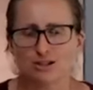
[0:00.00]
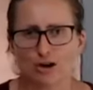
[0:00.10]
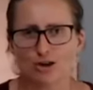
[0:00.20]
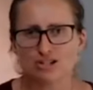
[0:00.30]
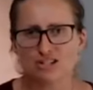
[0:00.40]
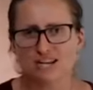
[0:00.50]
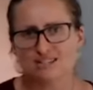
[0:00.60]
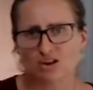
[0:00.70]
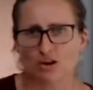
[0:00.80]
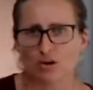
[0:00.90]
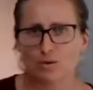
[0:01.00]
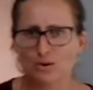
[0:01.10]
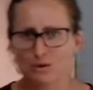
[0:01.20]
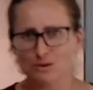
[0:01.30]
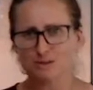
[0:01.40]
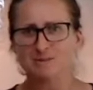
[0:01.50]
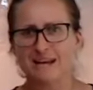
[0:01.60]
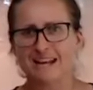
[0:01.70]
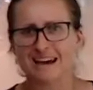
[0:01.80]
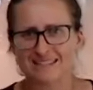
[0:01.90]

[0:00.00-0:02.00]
Don't just go, woohoo, speed